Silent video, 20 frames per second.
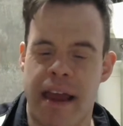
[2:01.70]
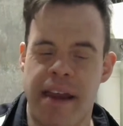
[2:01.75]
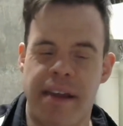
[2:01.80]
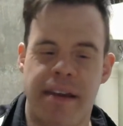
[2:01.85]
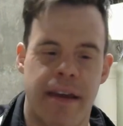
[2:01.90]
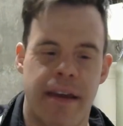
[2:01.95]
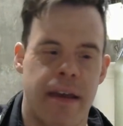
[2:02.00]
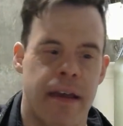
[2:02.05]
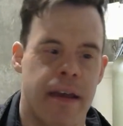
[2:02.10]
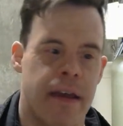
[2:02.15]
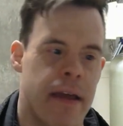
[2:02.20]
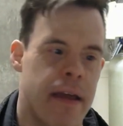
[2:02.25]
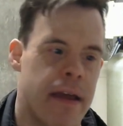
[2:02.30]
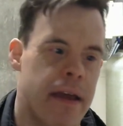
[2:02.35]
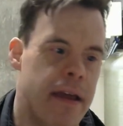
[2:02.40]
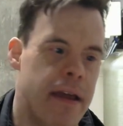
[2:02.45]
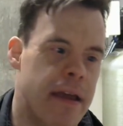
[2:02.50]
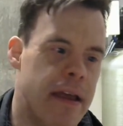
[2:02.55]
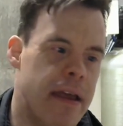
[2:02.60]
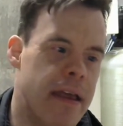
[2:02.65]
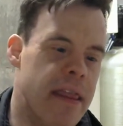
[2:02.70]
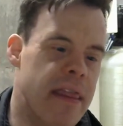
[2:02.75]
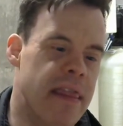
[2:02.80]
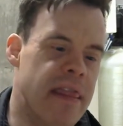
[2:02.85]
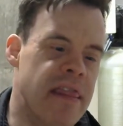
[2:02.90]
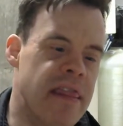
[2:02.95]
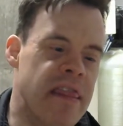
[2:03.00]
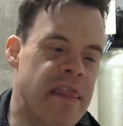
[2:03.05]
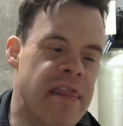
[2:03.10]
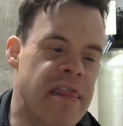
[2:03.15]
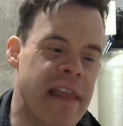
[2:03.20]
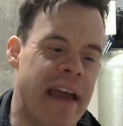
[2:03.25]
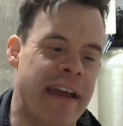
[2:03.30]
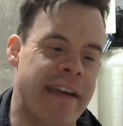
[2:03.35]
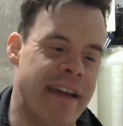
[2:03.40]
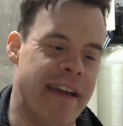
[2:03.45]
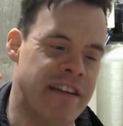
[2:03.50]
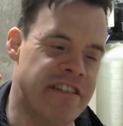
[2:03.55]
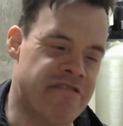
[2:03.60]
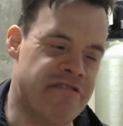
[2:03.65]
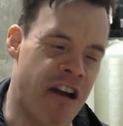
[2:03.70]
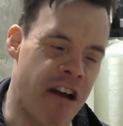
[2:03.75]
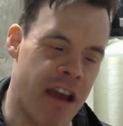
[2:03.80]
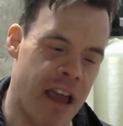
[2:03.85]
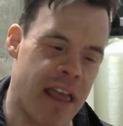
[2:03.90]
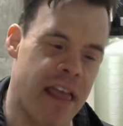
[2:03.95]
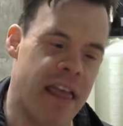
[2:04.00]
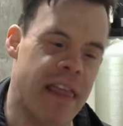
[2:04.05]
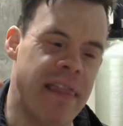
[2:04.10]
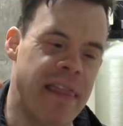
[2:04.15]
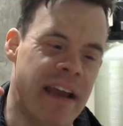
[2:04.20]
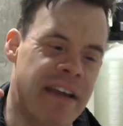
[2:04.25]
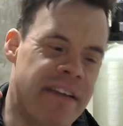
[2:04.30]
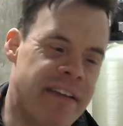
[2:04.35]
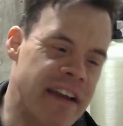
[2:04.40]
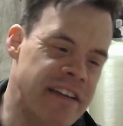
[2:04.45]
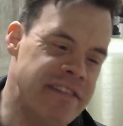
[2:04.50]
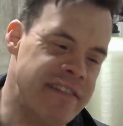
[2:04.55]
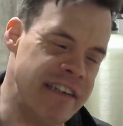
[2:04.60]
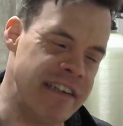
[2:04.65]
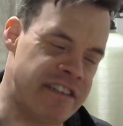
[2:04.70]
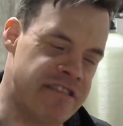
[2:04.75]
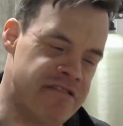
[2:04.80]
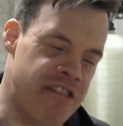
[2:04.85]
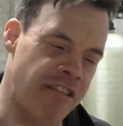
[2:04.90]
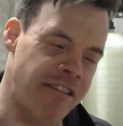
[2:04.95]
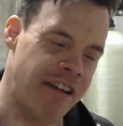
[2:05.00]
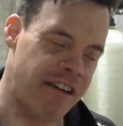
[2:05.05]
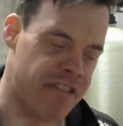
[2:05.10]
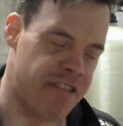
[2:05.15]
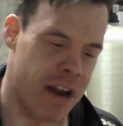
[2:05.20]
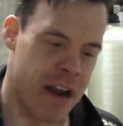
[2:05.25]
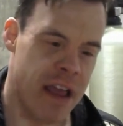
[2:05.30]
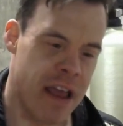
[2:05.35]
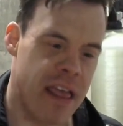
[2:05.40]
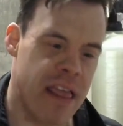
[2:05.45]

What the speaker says: like you start like Disney started